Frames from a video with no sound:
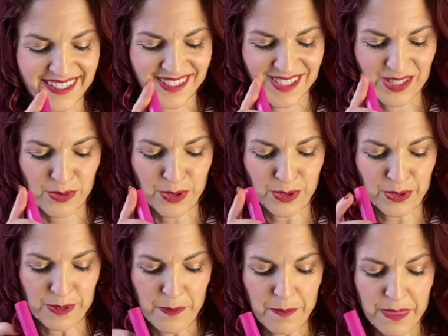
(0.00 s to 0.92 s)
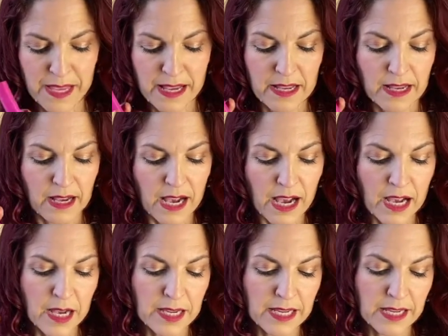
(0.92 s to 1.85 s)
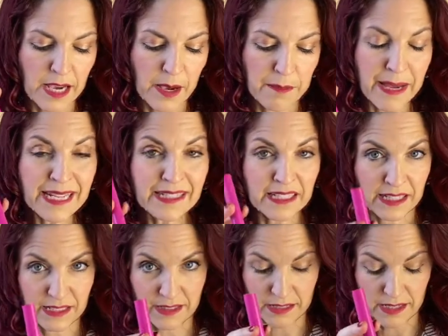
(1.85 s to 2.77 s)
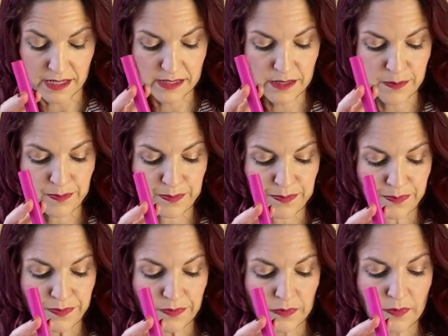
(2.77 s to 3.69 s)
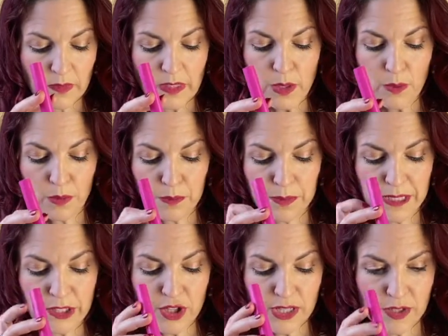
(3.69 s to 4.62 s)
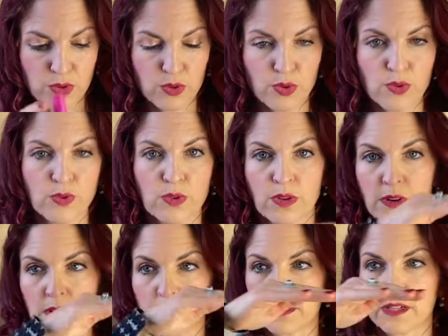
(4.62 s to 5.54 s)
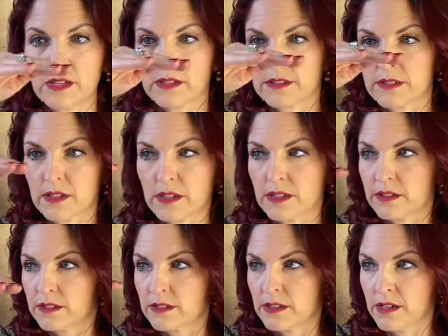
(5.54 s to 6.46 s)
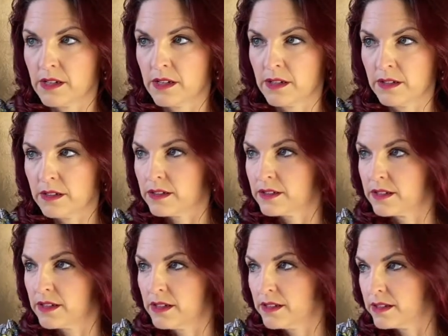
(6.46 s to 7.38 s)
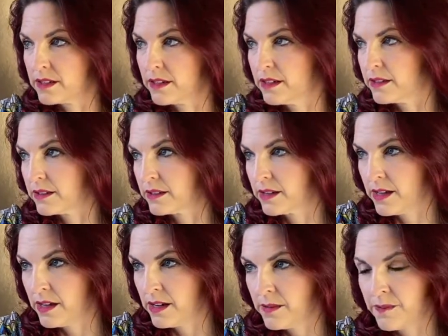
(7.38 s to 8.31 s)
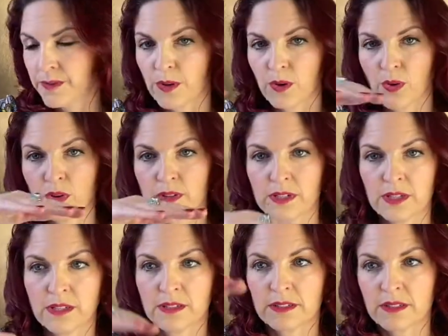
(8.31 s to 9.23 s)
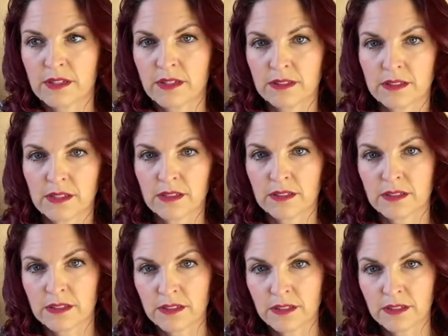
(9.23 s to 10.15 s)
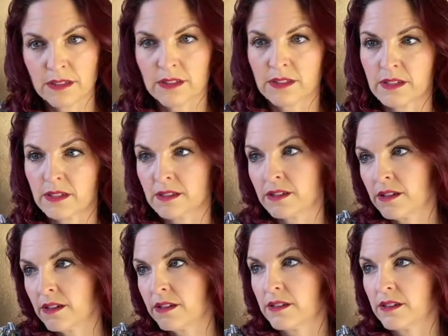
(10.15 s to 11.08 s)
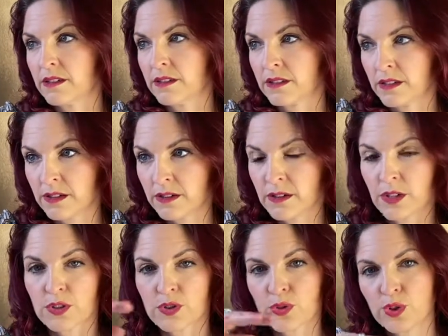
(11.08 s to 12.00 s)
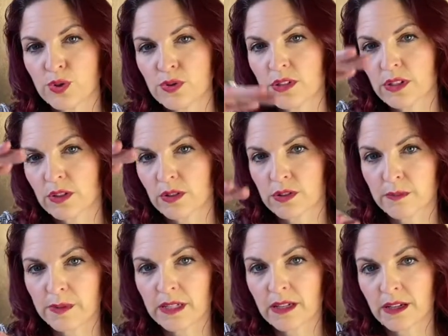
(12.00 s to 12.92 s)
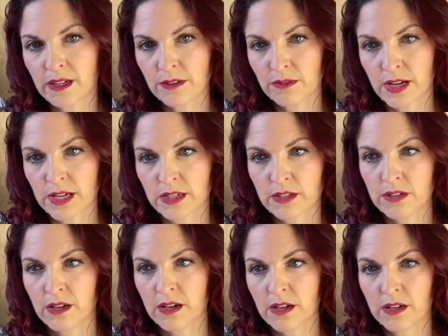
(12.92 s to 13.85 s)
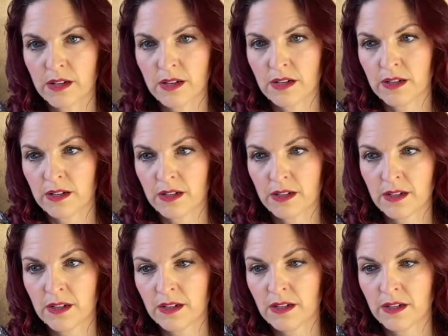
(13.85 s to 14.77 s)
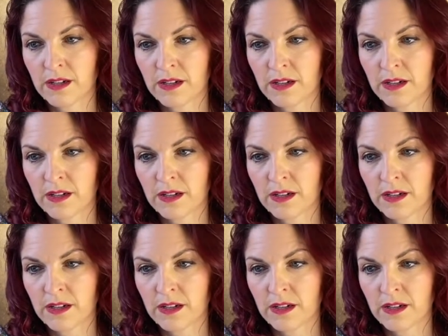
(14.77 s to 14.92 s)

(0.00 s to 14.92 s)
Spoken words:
it's so good. A basic exercise would be just to do da da da da da da or da da da da da da da da. So using your speaking range ha ha ha ha ha